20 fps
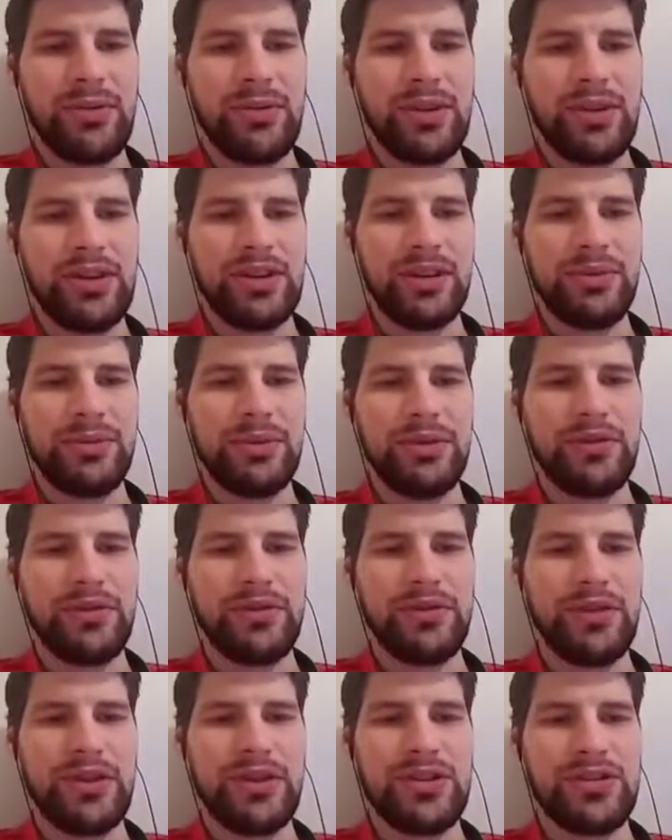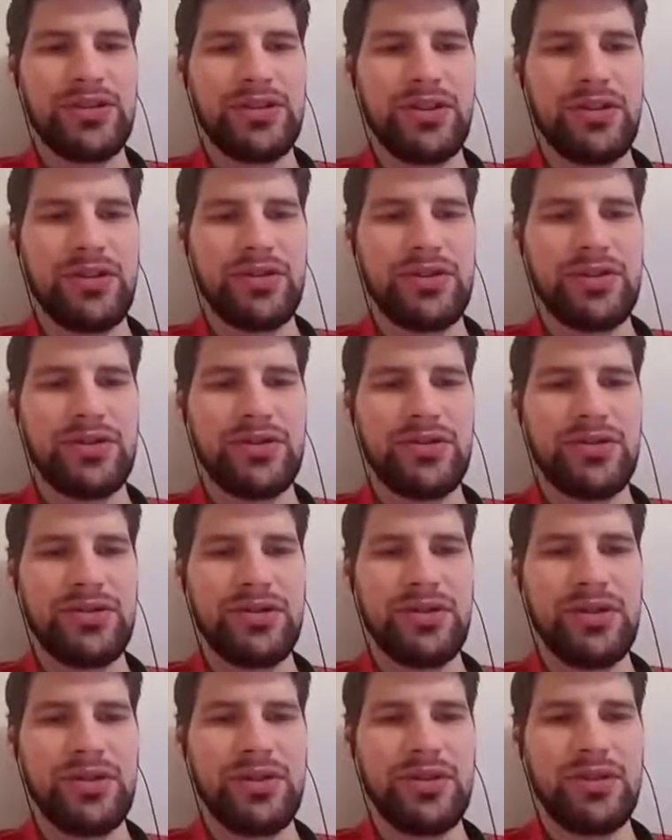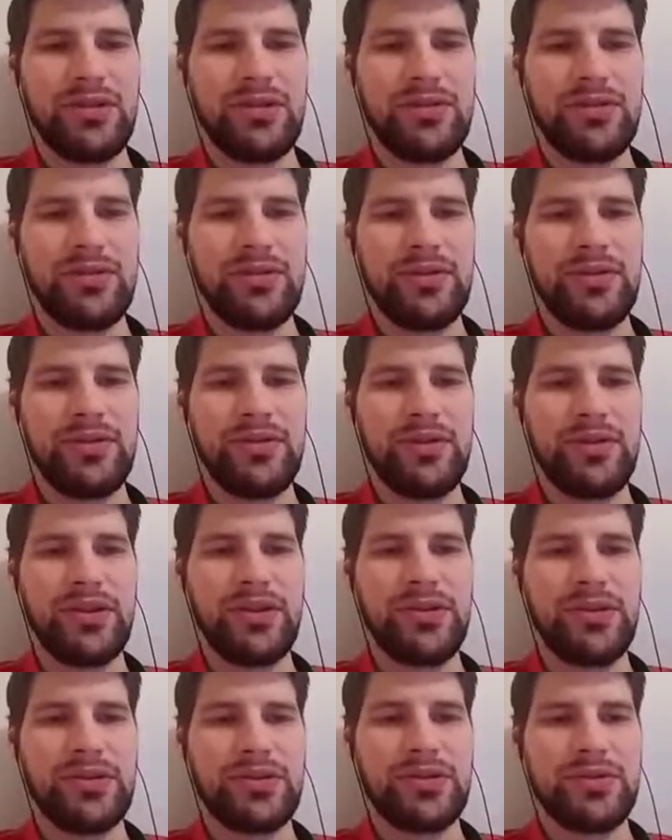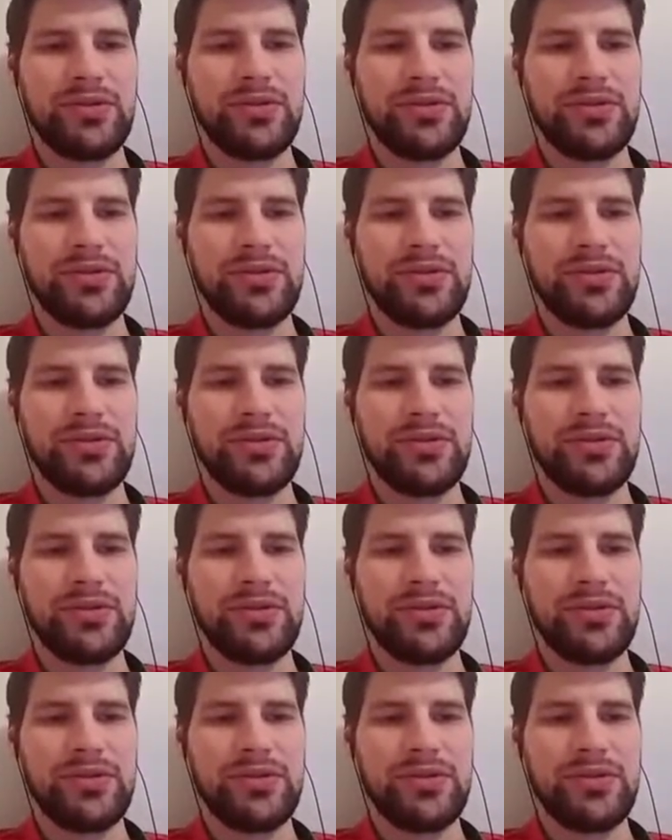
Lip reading: He's able to freeze all these infernos,